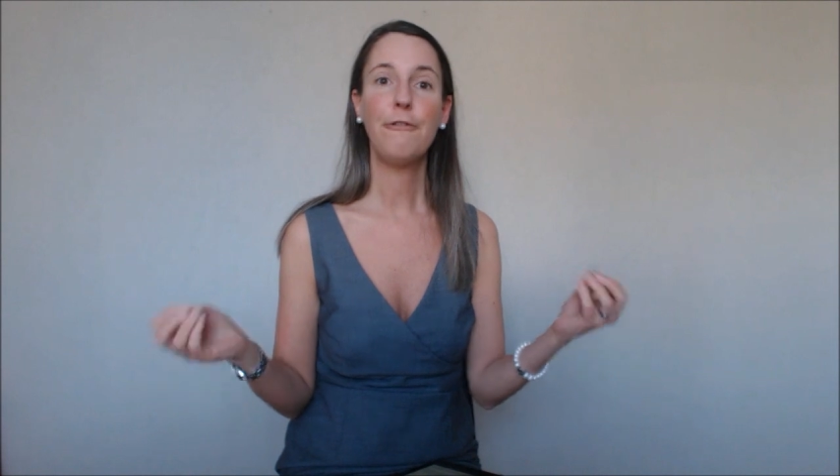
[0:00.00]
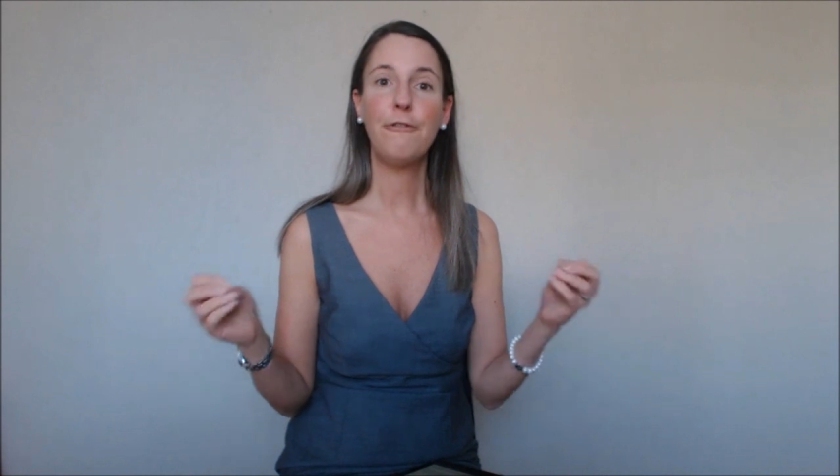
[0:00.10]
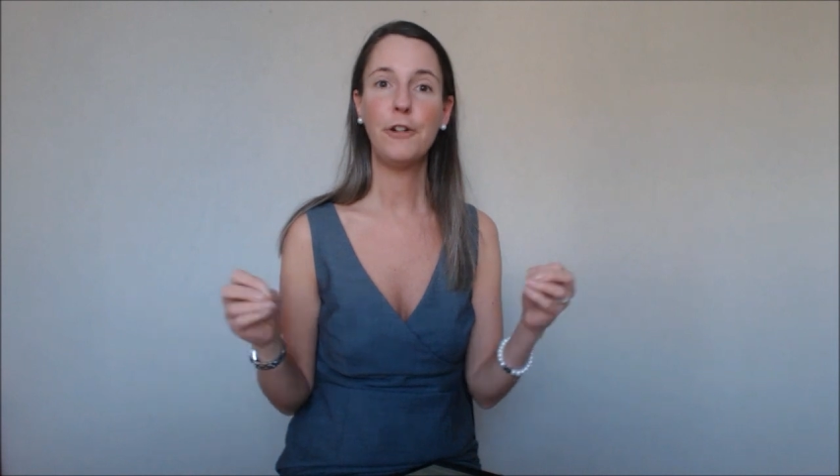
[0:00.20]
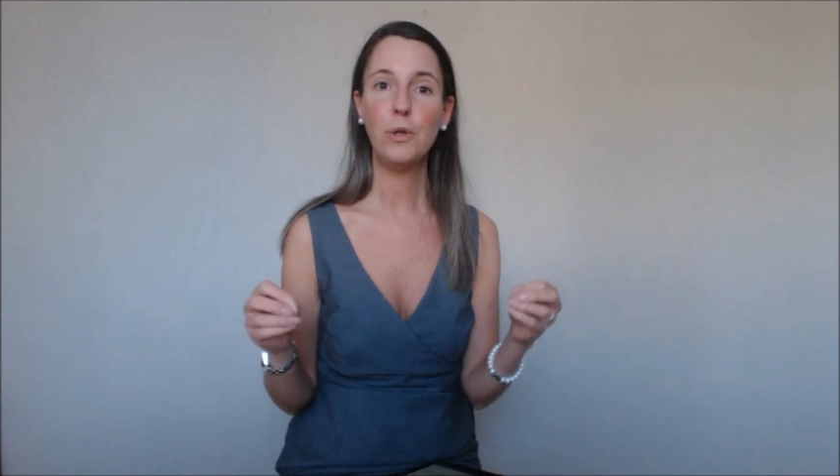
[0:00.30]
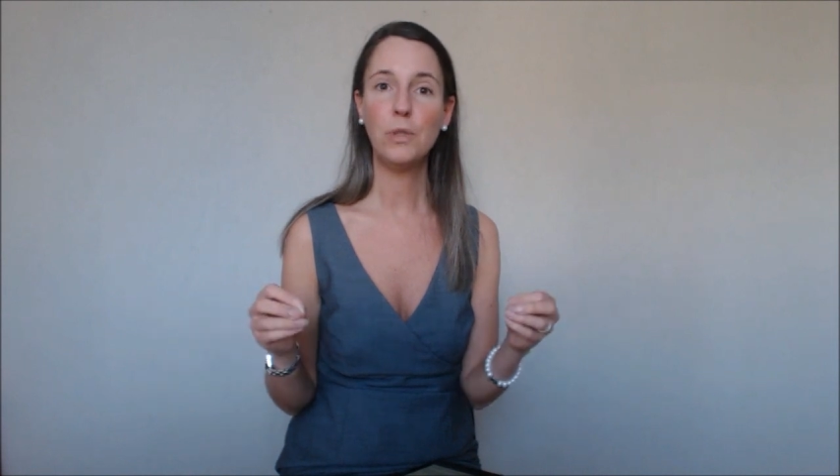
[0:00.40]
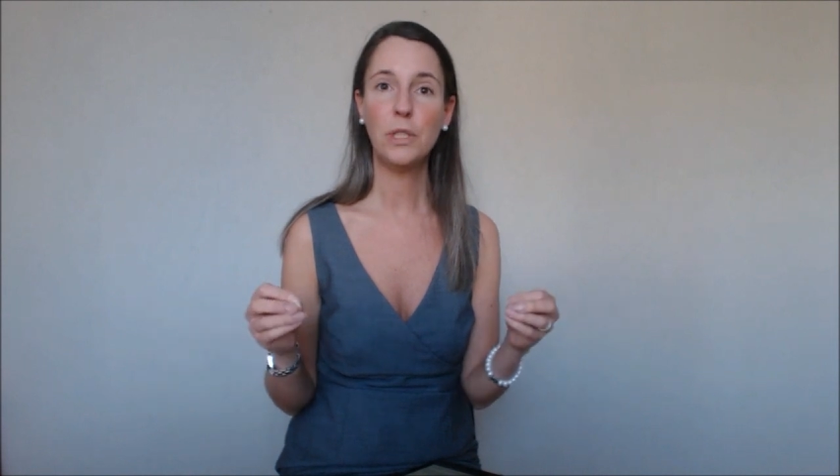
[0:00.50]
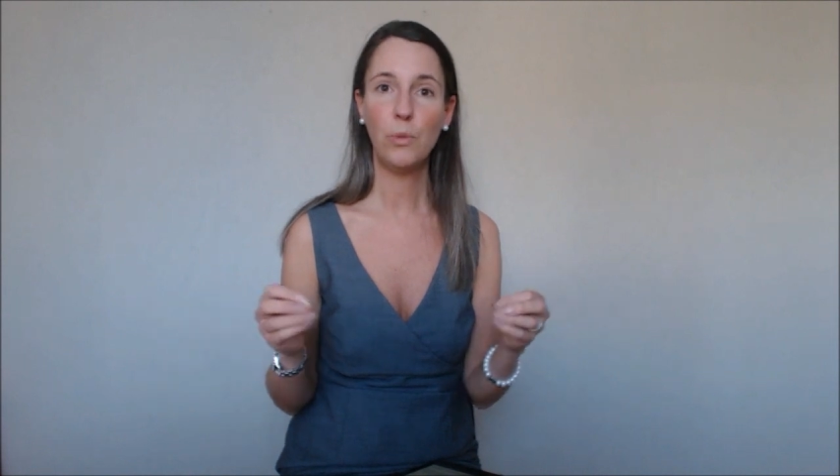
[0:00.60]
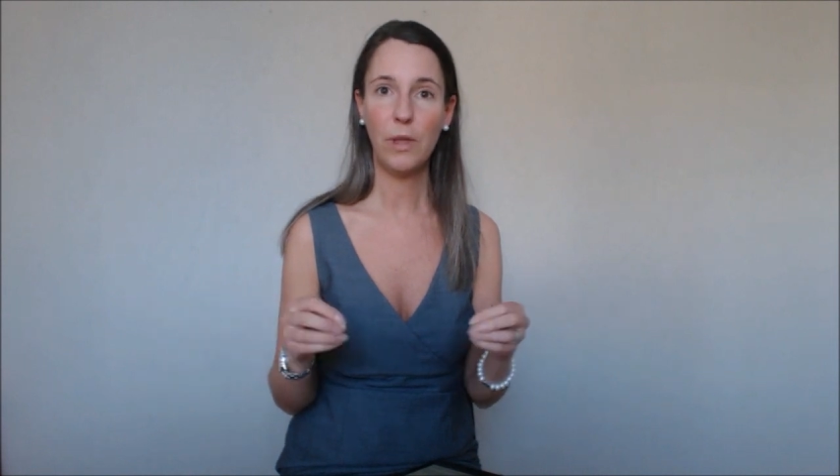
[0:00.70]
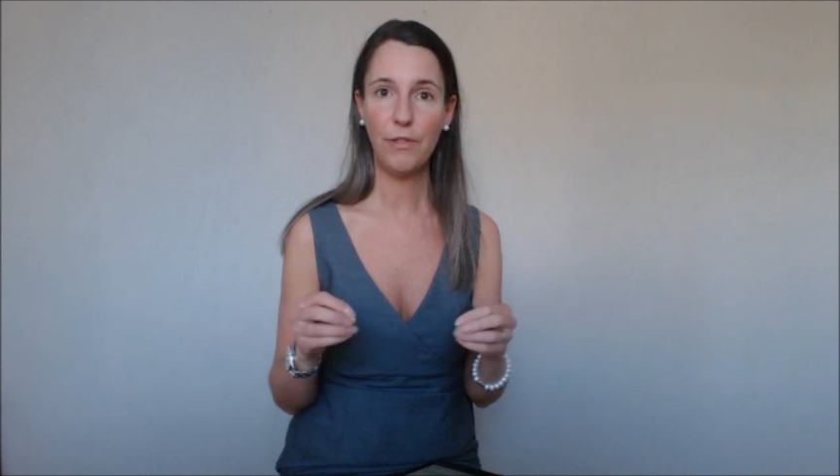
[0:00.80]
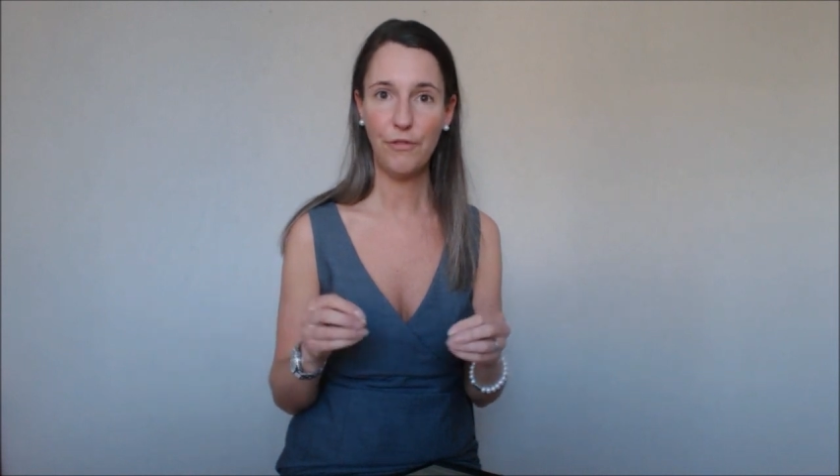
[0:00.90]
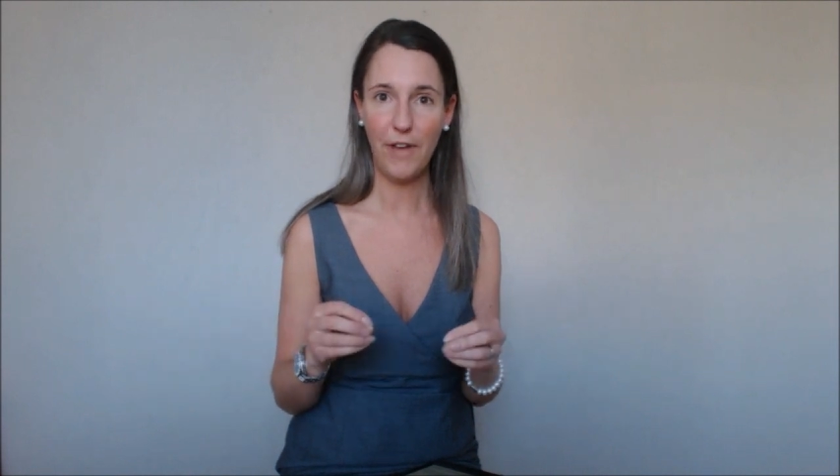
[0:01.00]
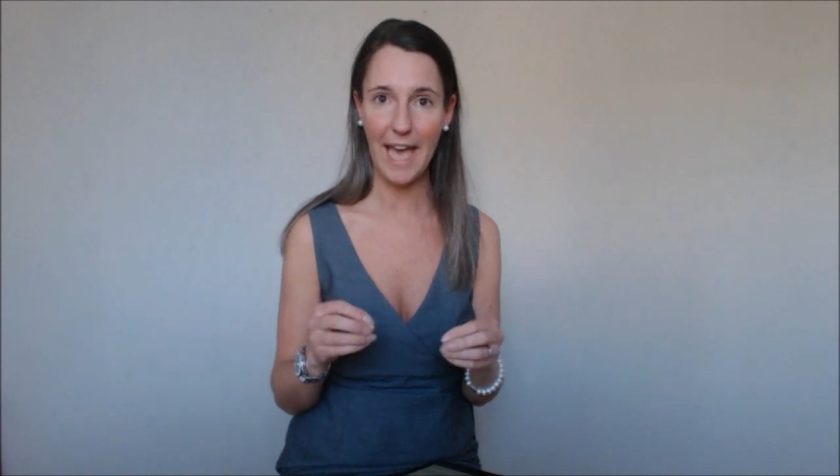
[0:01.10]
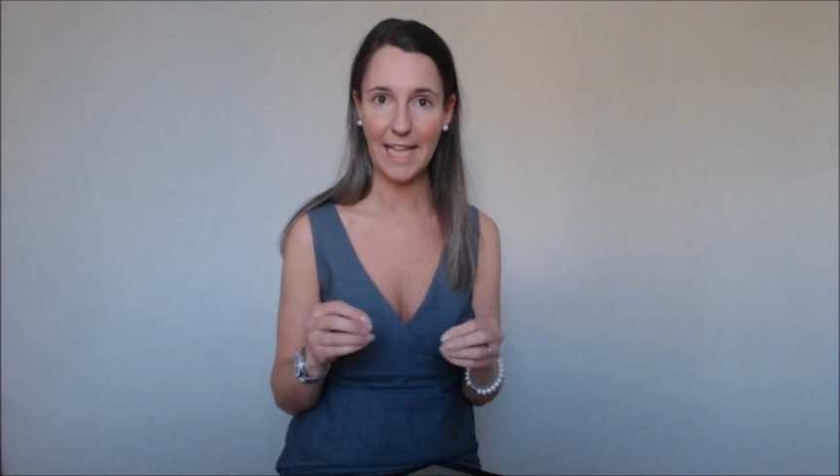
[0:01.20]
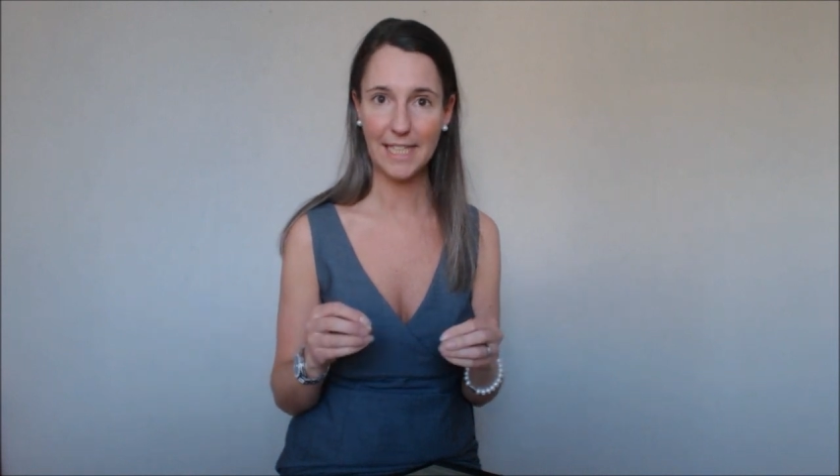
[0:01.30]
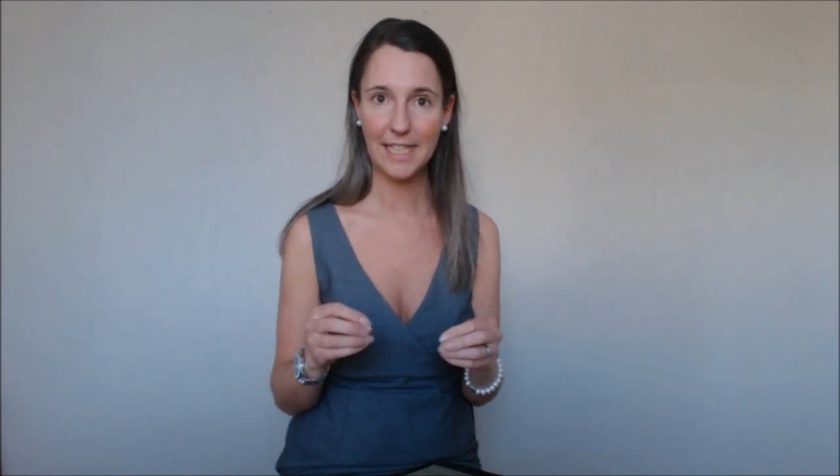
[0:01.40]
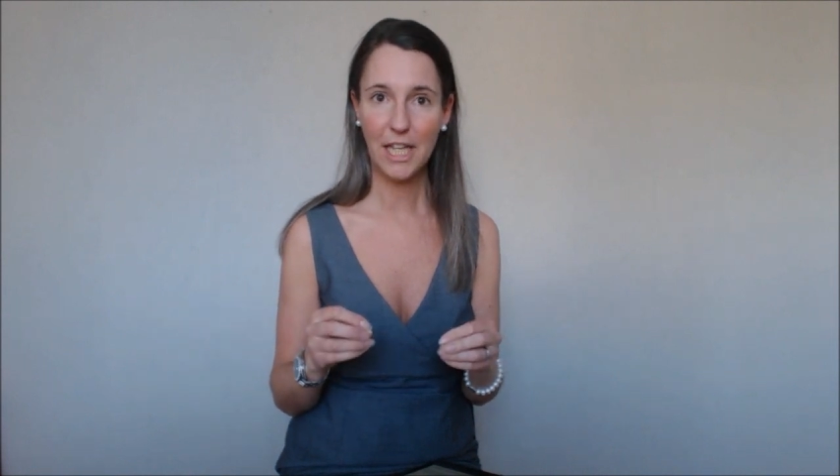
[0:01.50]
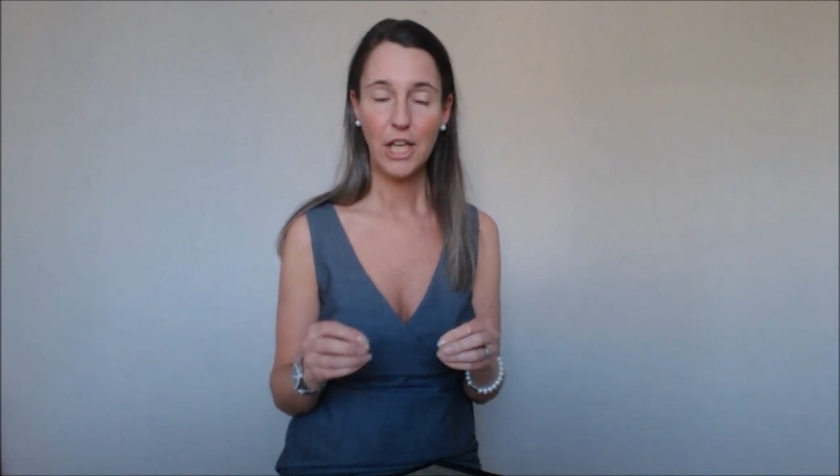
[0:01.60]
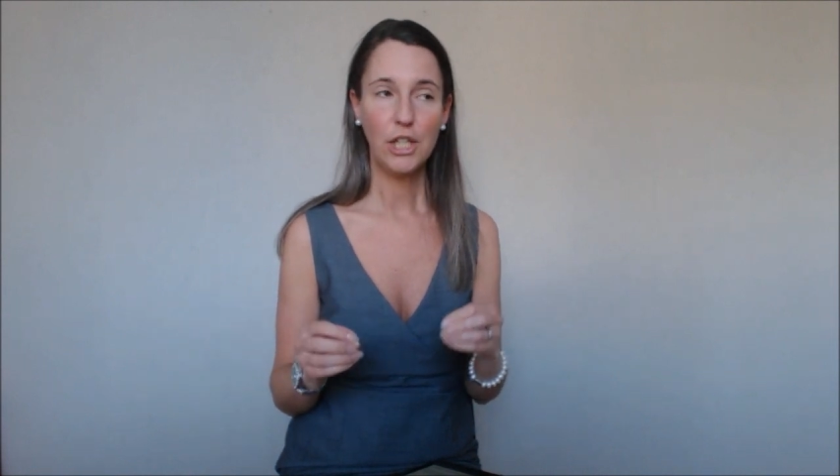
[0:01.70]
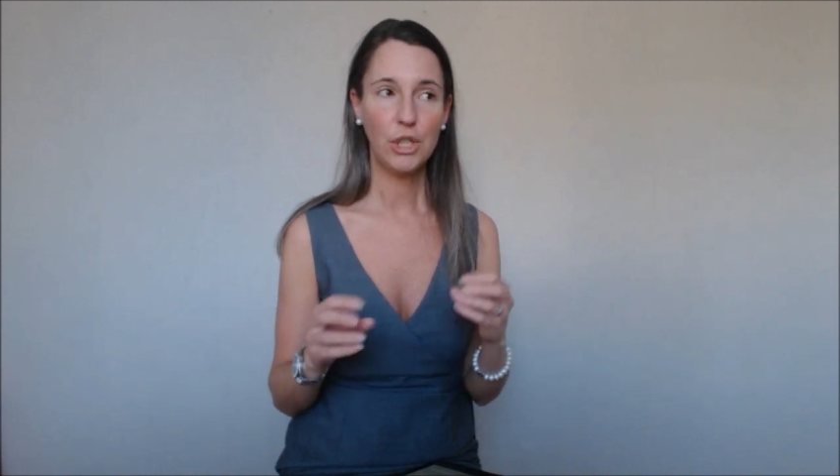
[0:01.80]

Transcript: fruit with fats.